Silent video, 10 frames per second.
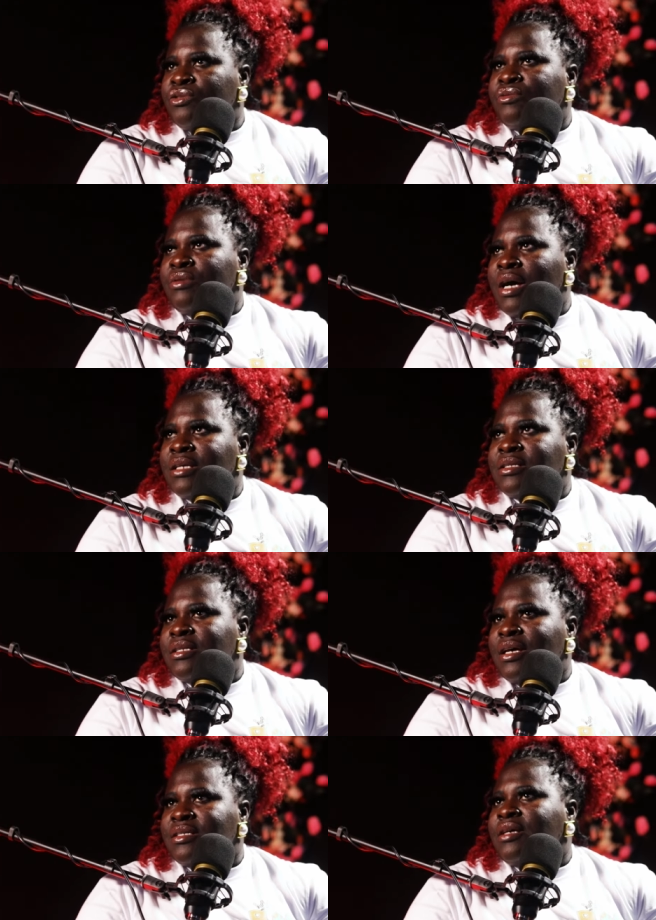you as
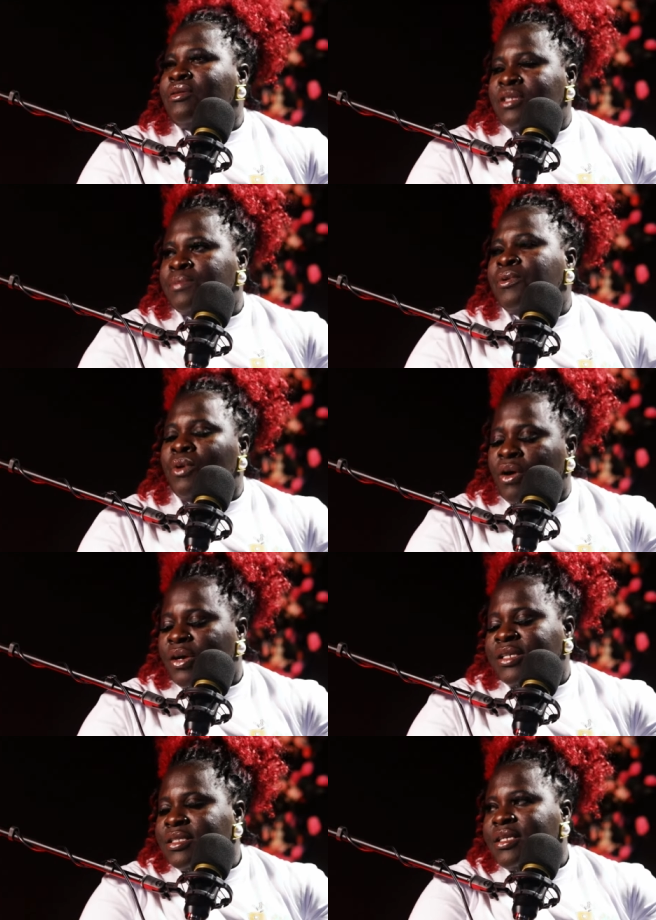as a gospel
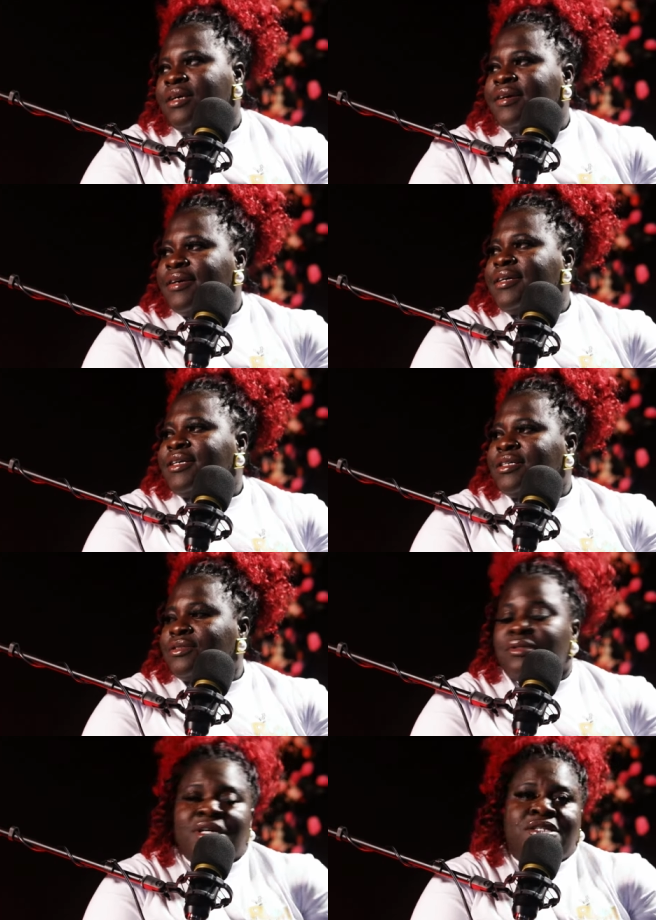artist.
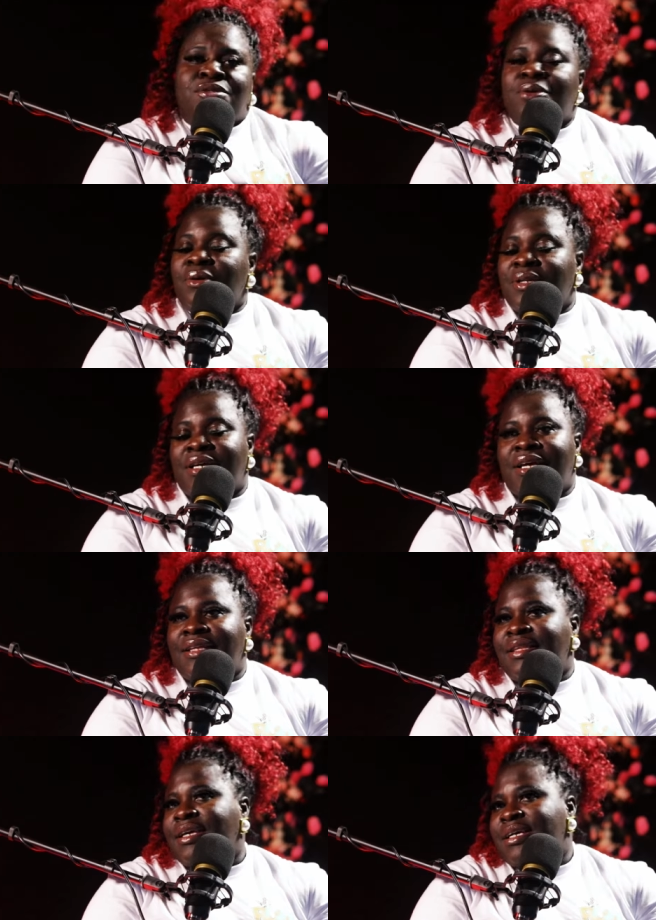So that's all that I
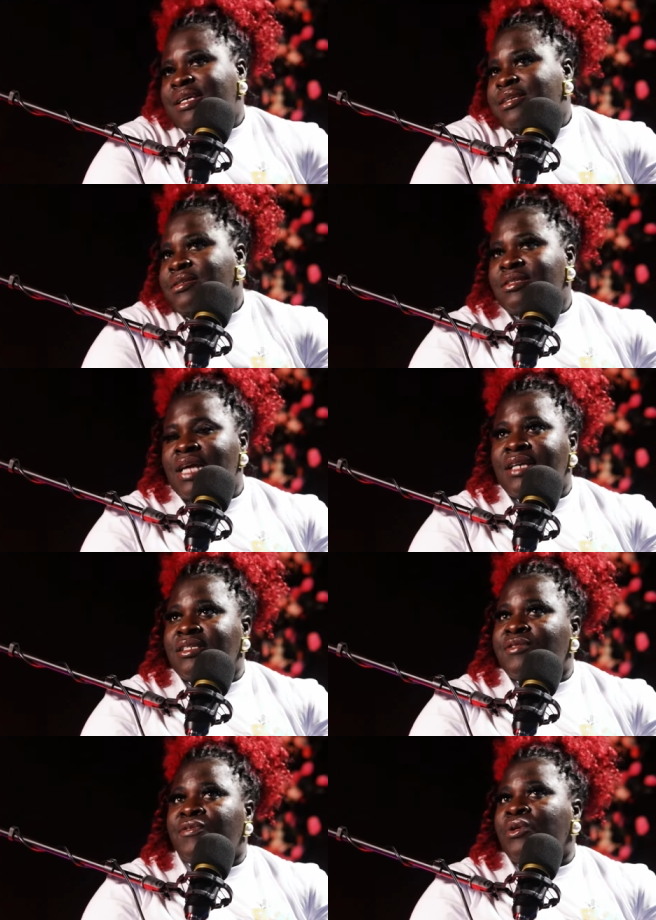think it is. I
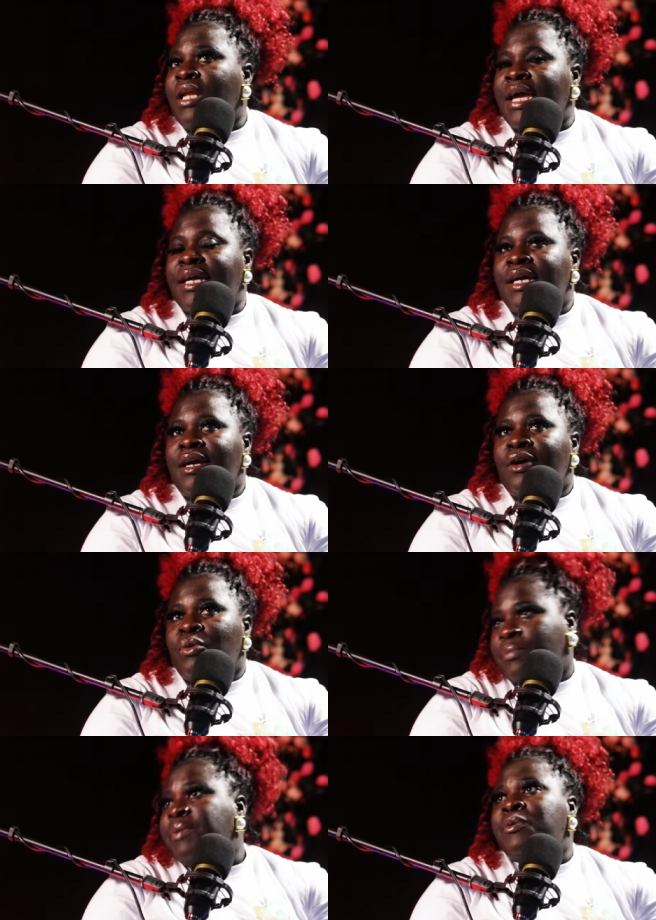just feel like
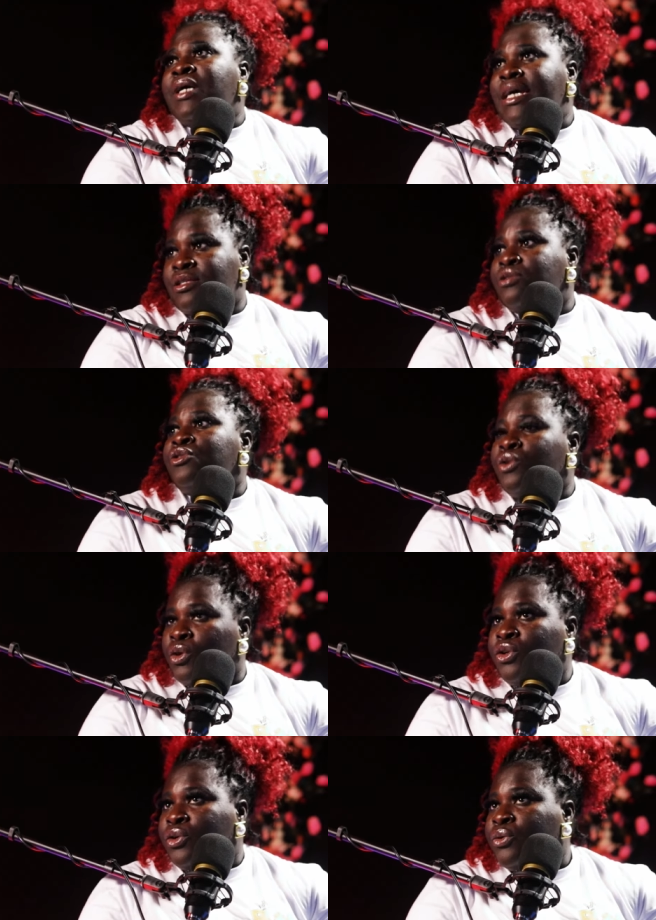when people get to know
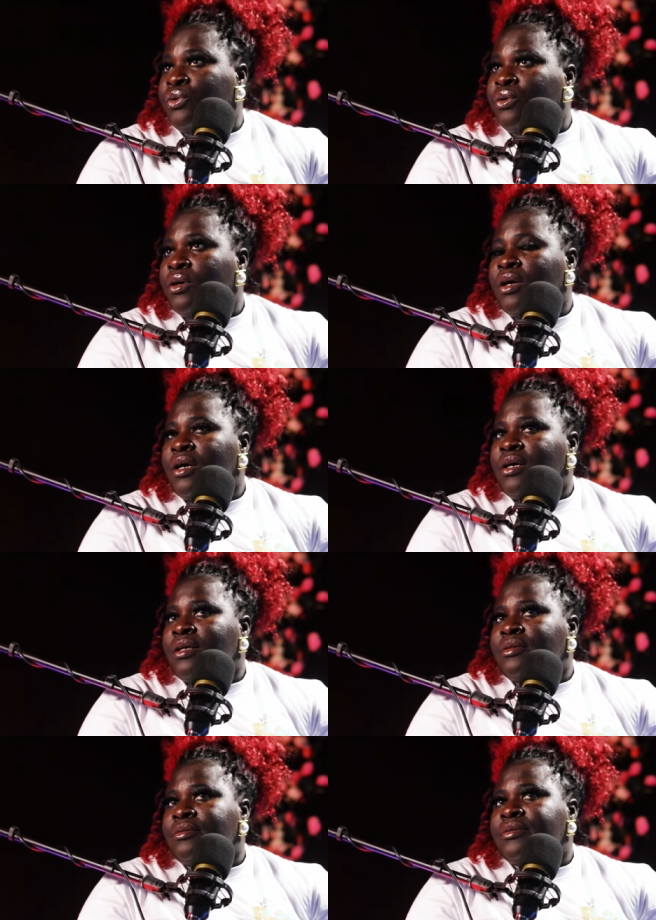you,
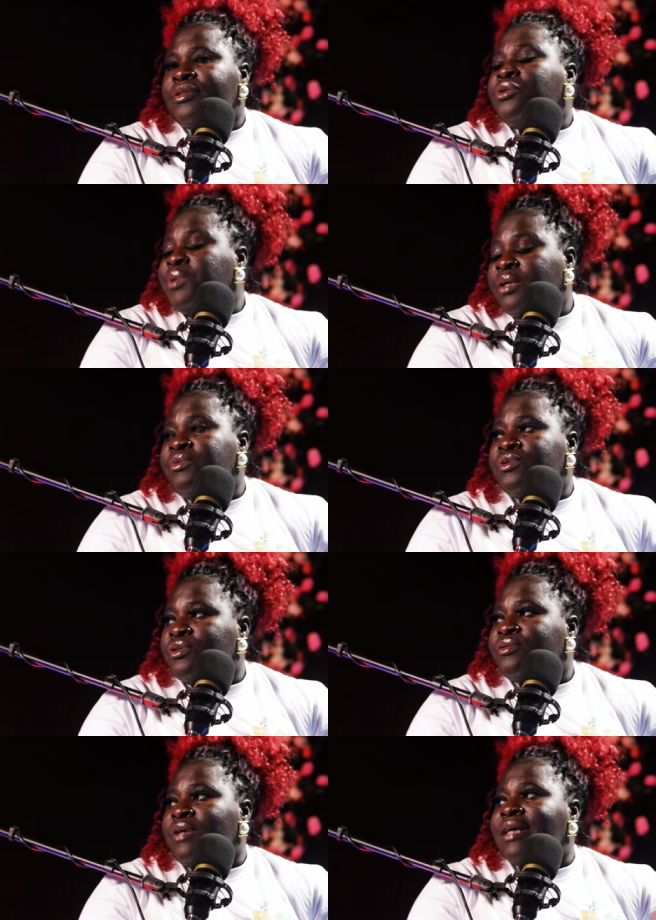they'll be able
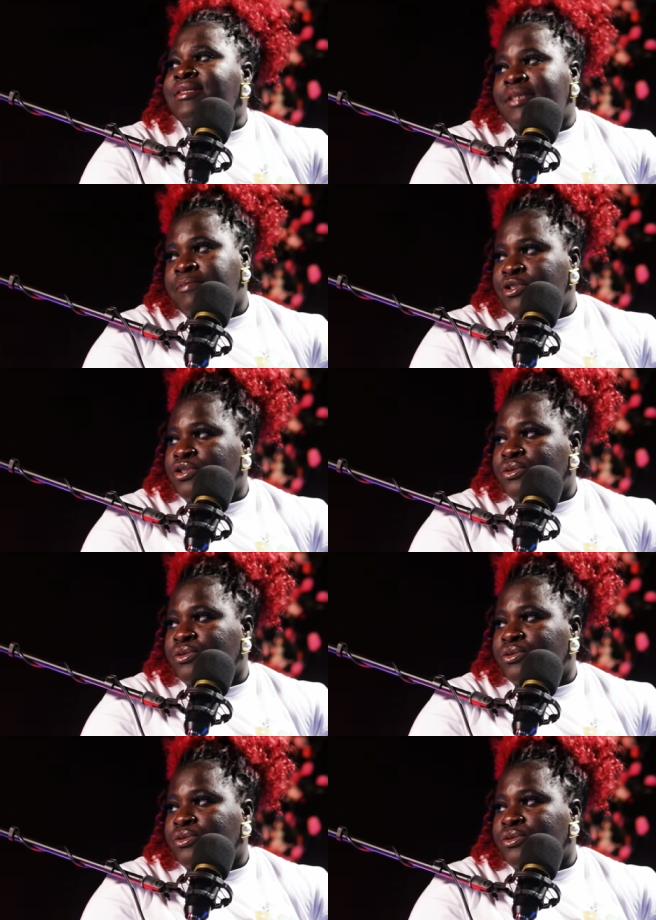to accept